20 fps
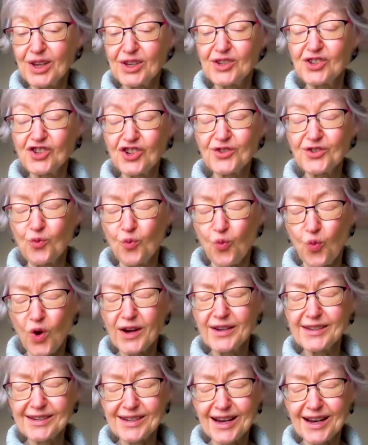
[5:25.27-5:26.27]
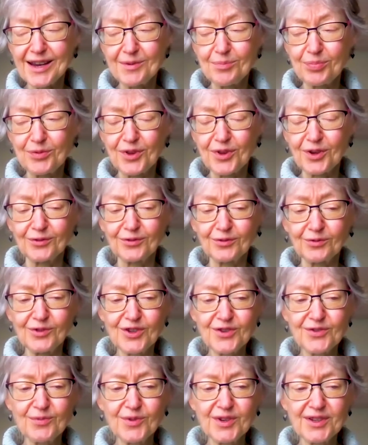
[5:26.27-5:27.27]
it's just one type though,
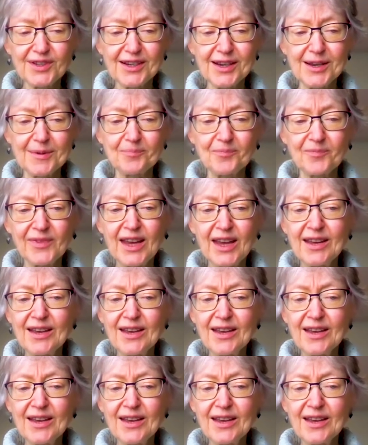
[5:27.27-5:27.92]
just one type.